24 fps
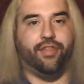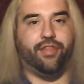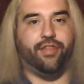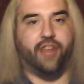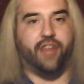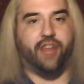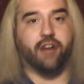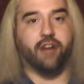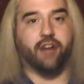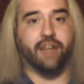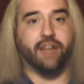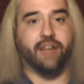
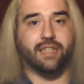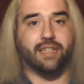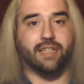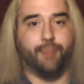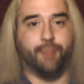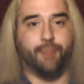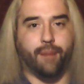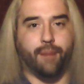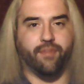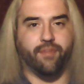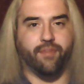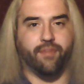their next
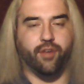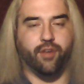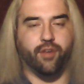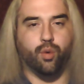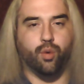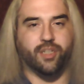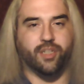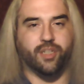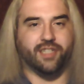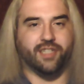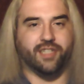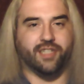pay-per-view,
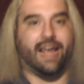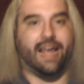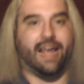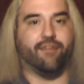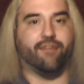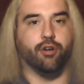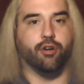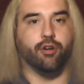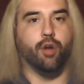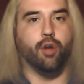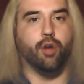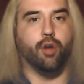which is
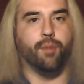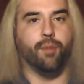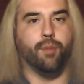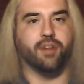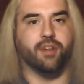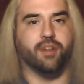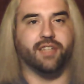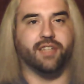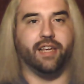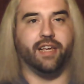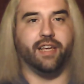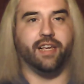after No
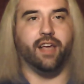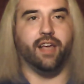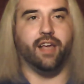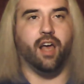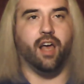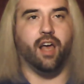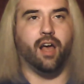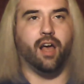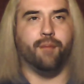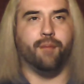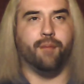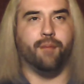Mercy.
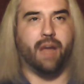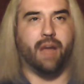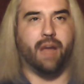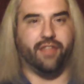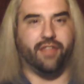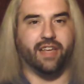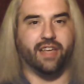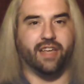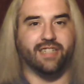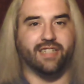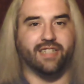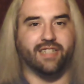I
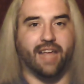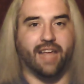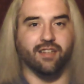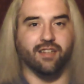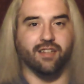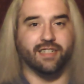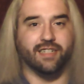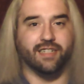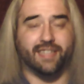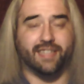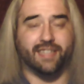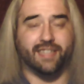think it's
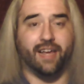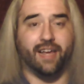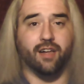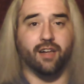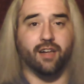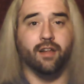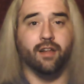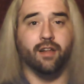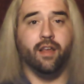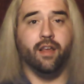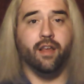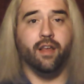Hell in a
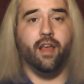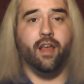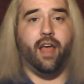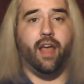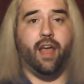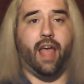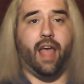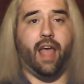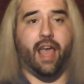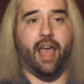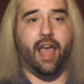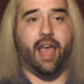Cell.
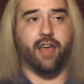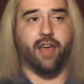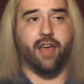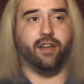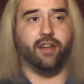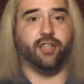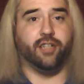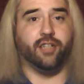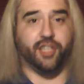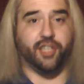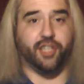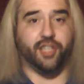
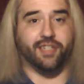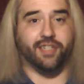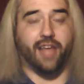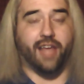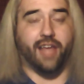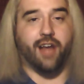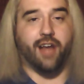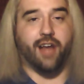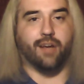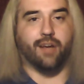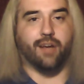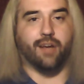And
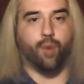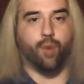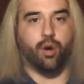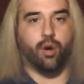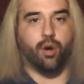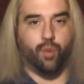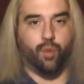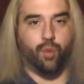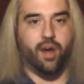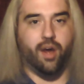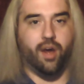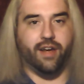Shinsuke
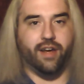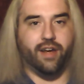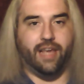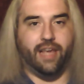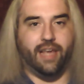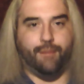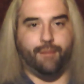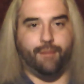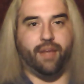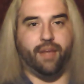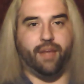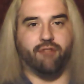Nakamura won.
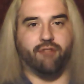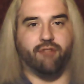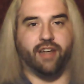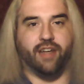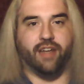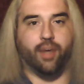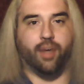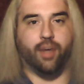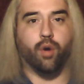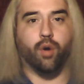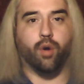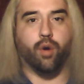He beat
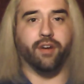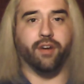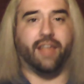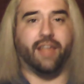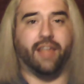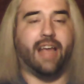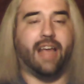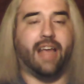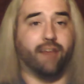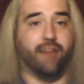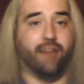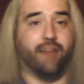Randy Orton.
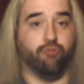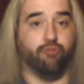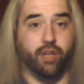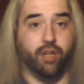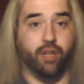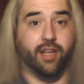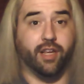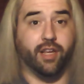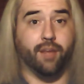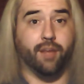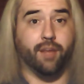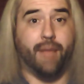They had a
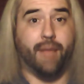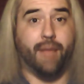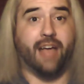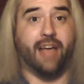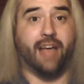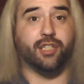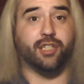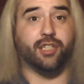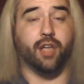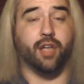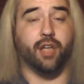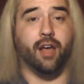really good
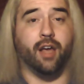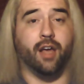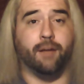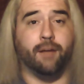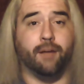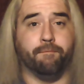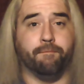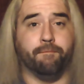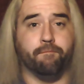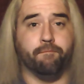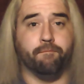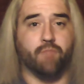match.
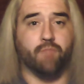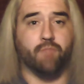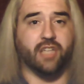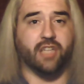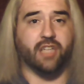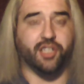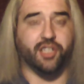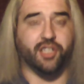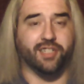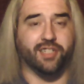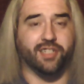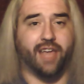
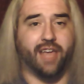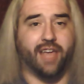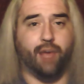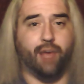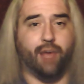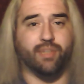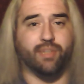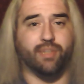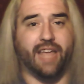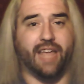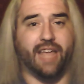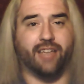Shinsuke
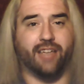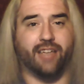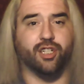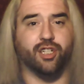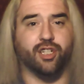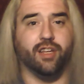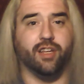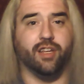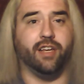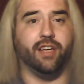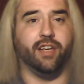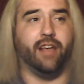was
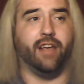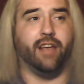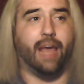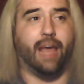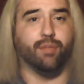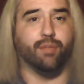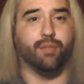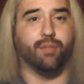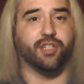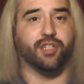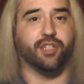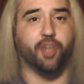actually
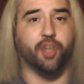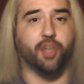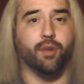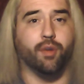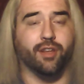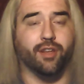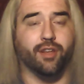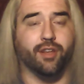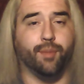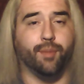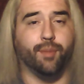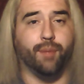able to show a
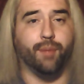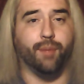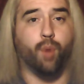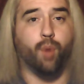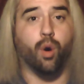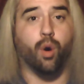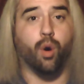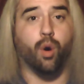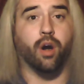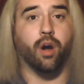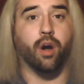little bit more